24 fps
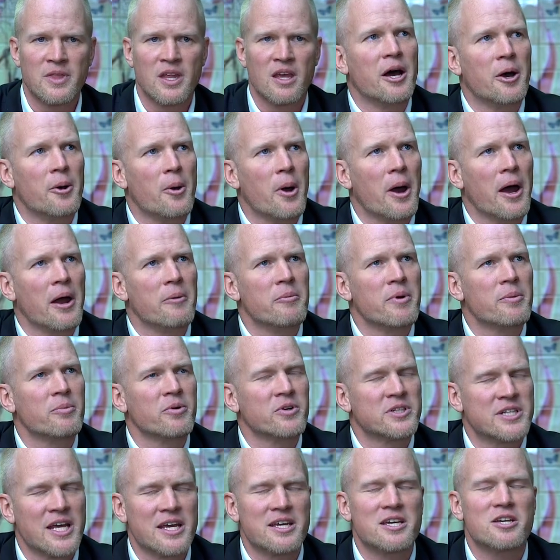I remember
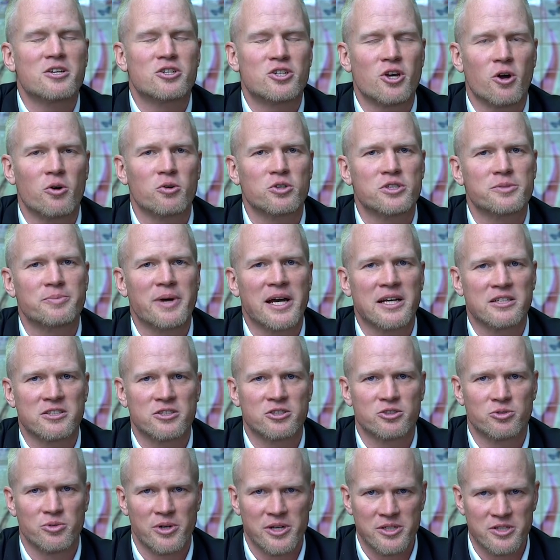taking
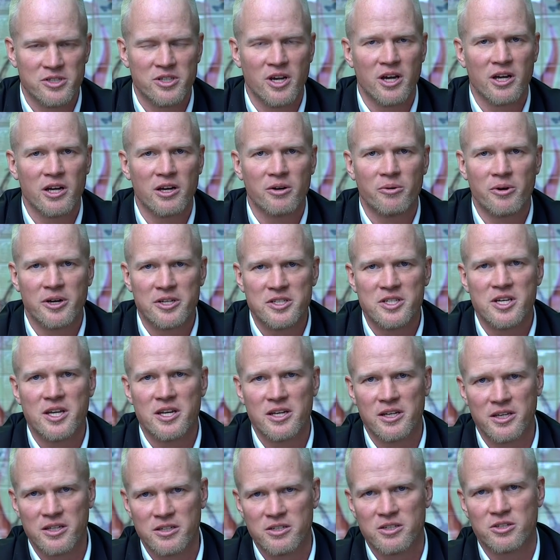Toastmasters when I was younger, when I was
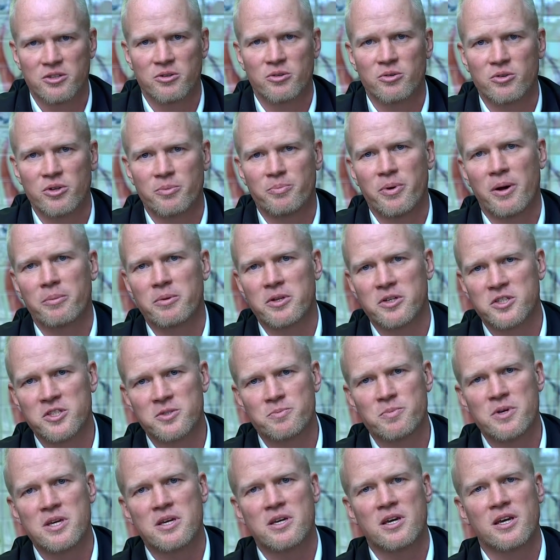getting into the public
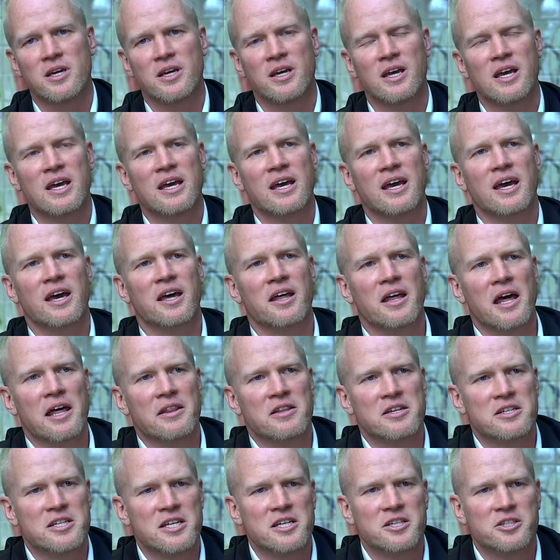speaking and
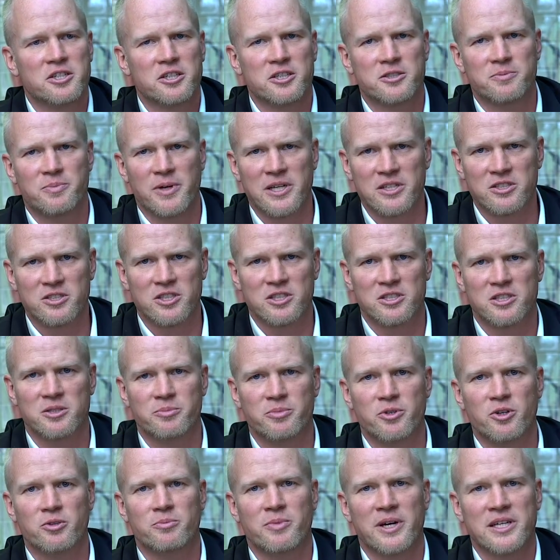the teaching space just to
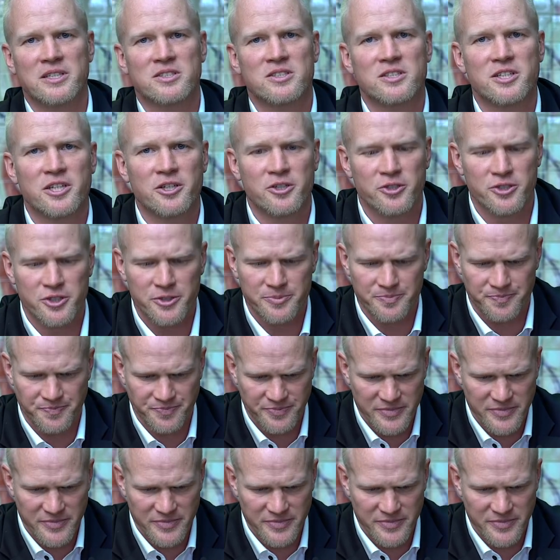build my skills.